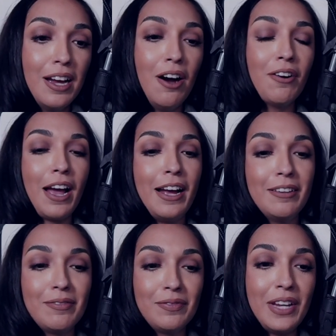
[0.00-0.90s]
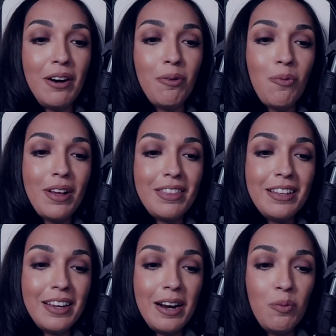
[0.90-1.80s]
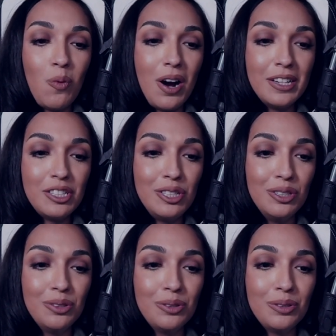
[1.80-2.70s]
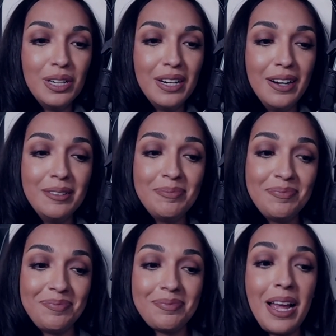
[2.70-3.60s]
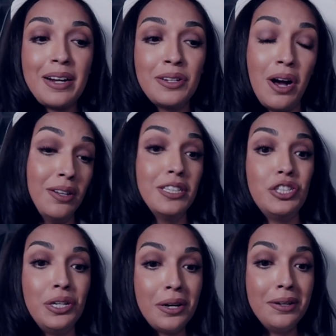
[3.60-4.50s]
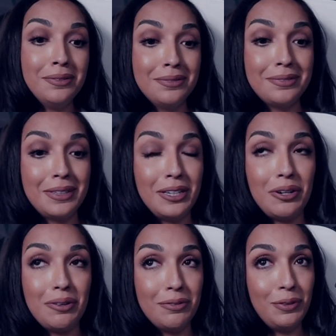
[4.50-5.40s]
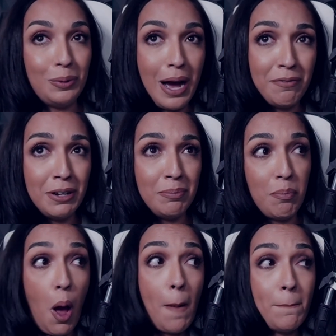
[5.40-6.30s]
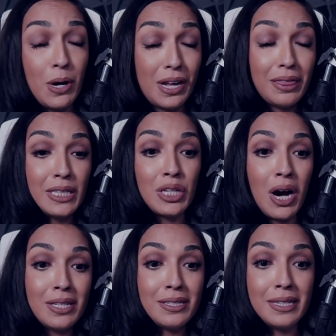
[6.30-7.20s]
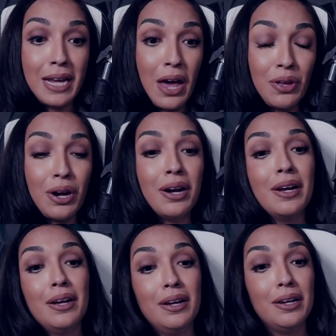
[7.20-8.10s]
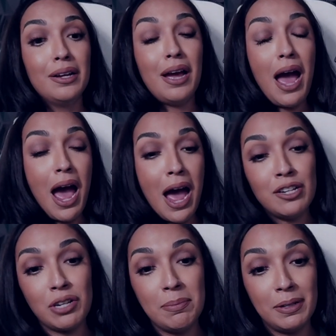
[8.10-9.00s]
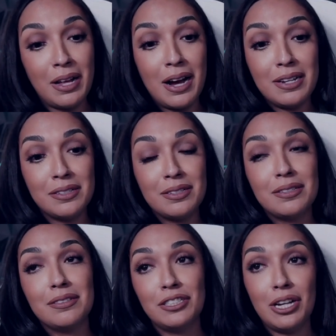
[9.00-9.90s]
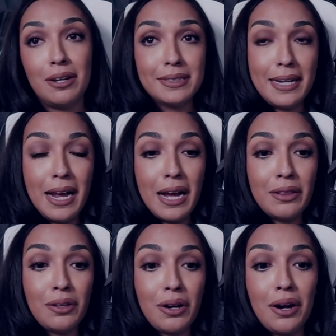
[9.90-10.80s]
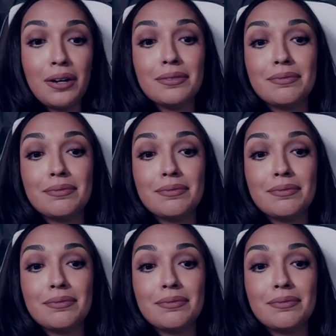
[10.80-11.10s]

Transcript: Okay, now, one thing that I want to acknowledge here, you know, if you haven't put the dots together, Andre Balazs, Chelsea Handler